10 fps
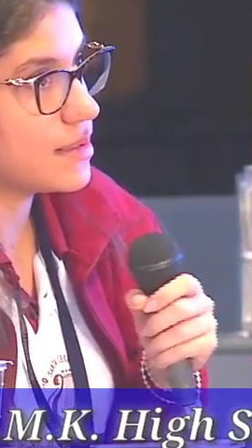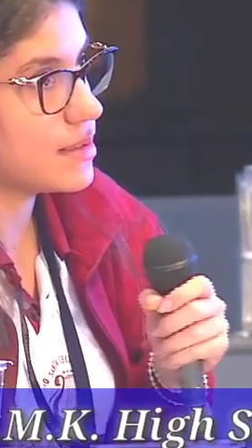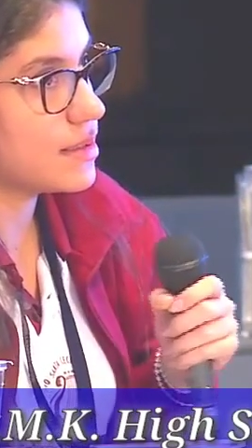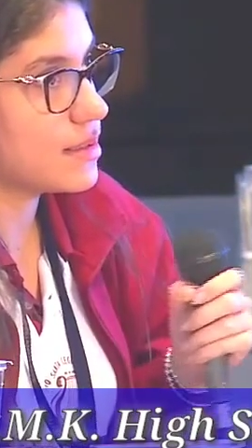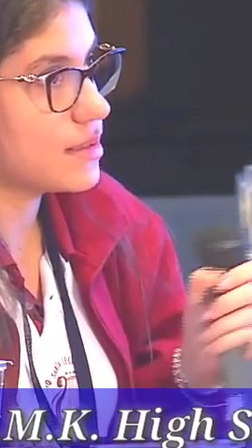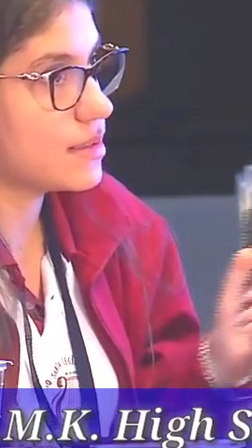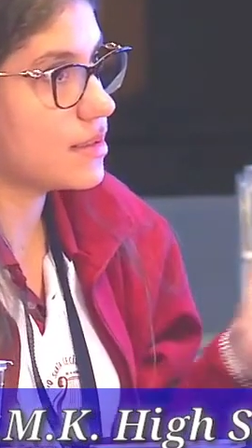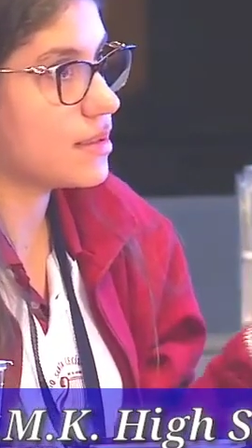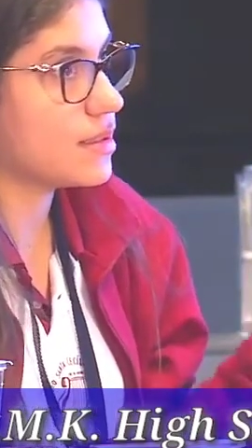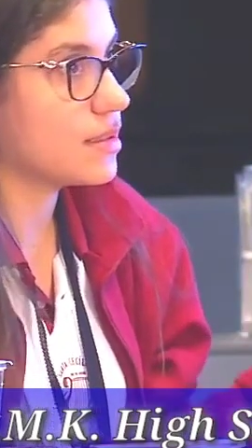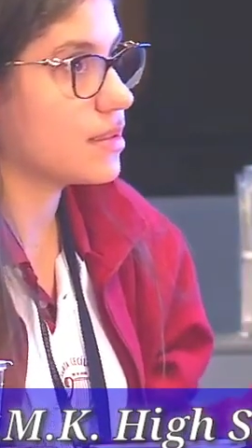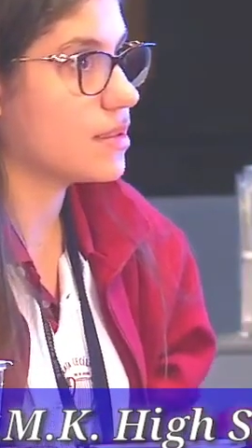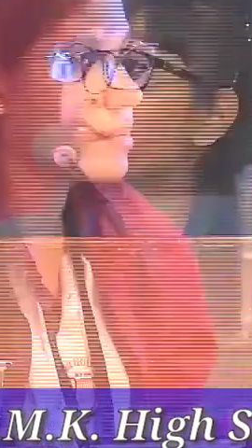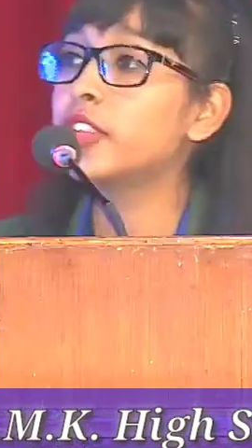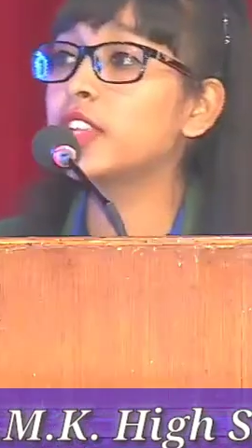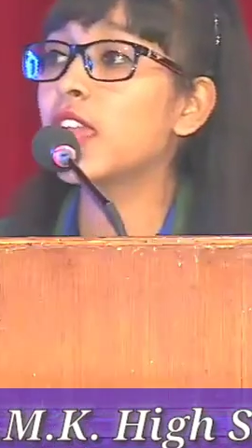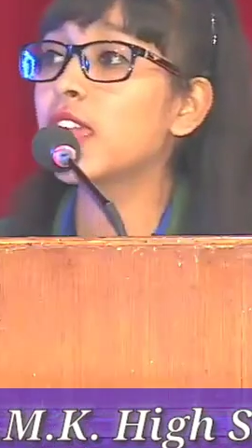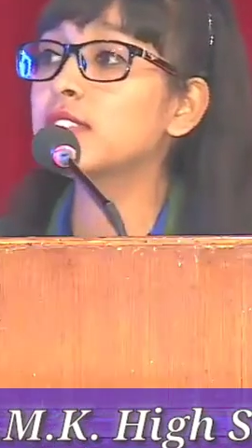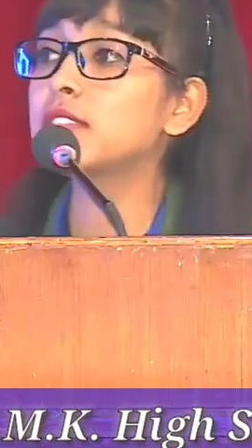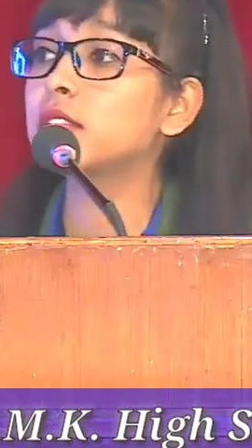I'm telling that everything has
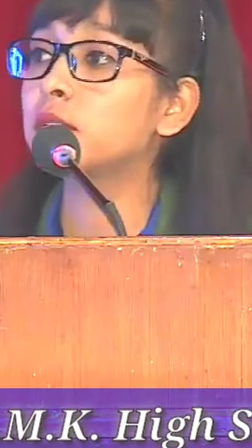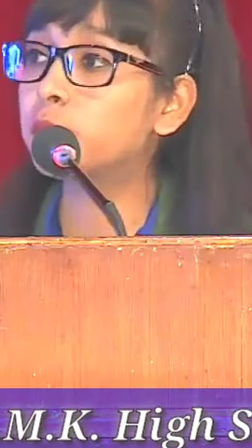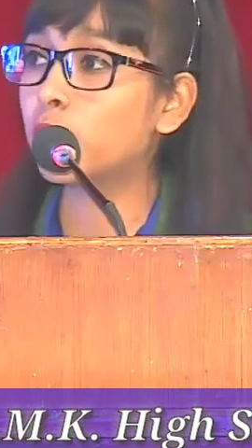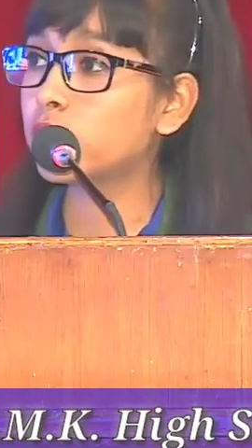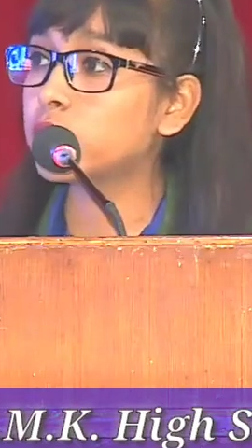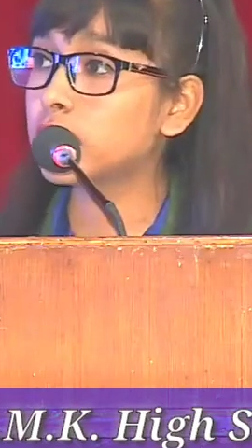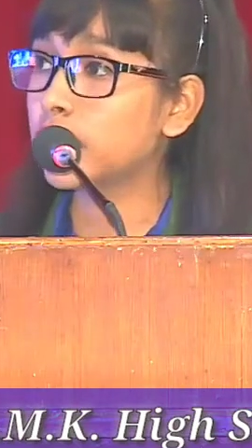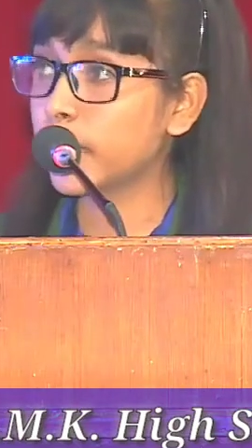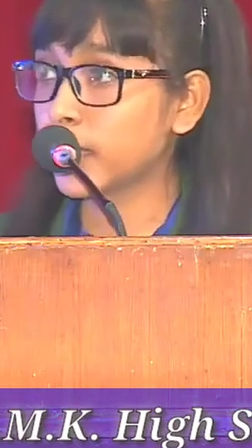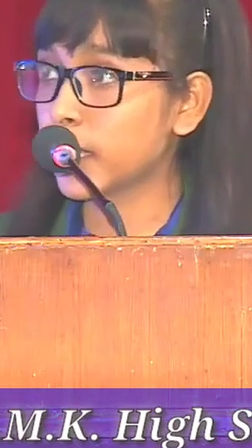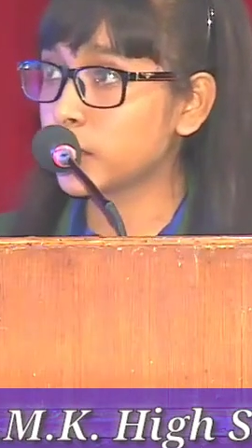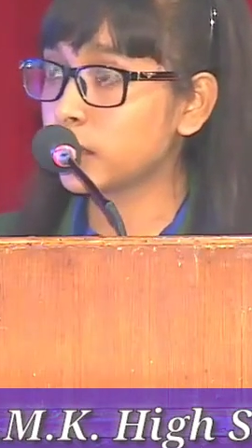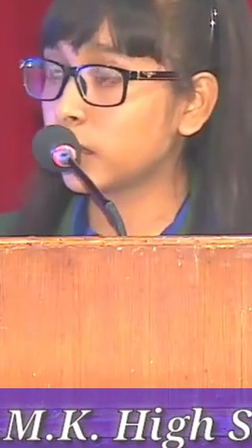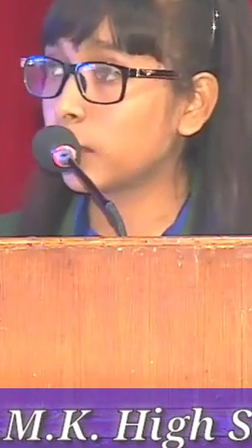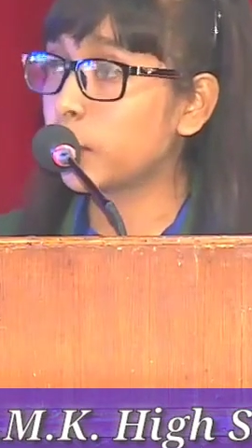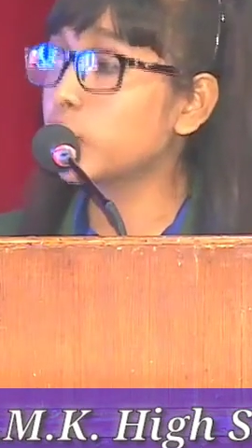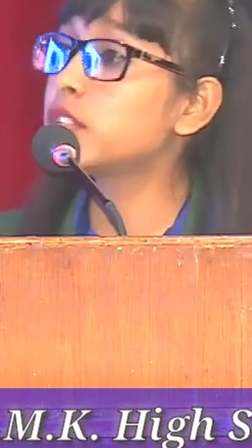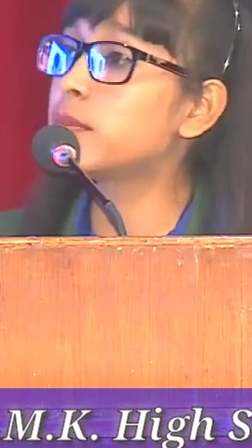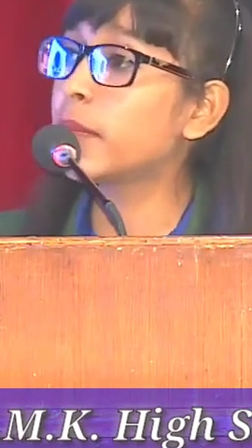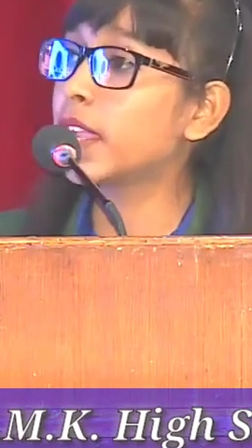uh, both limitation, uh, both
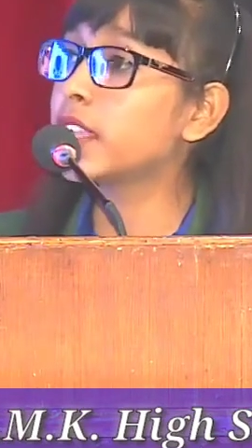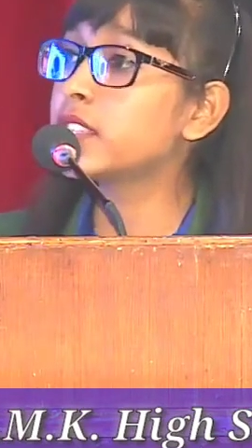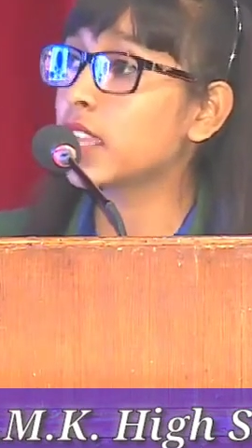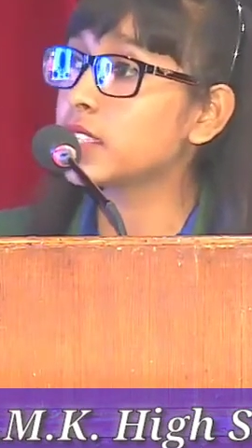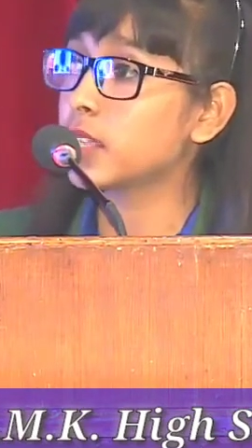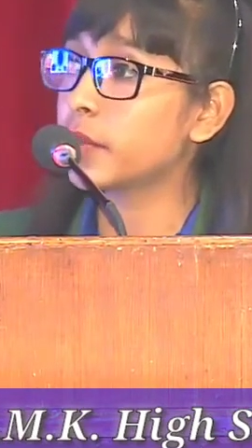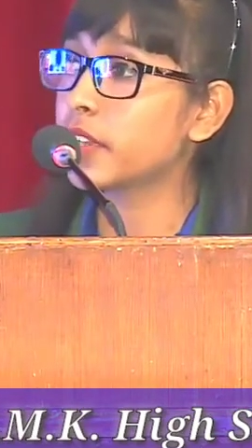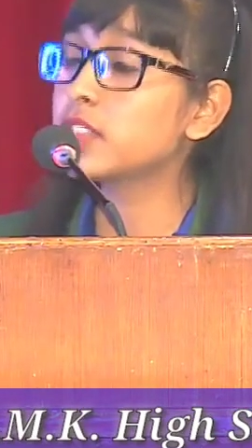merits and demerits.